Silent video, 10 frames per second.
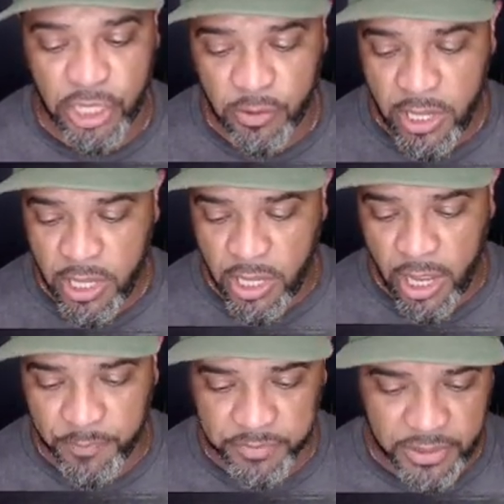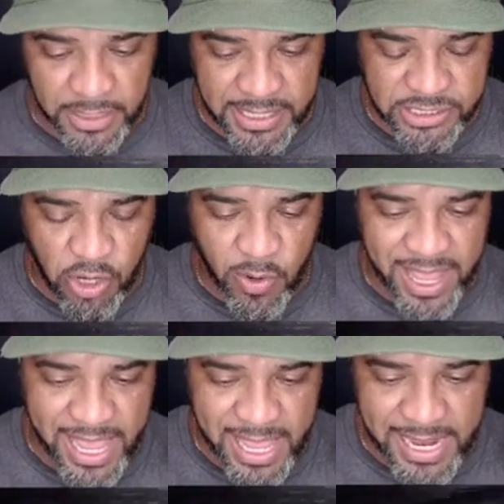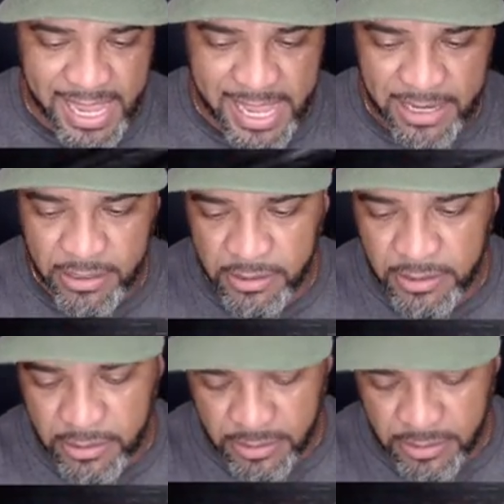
So let's go ahead and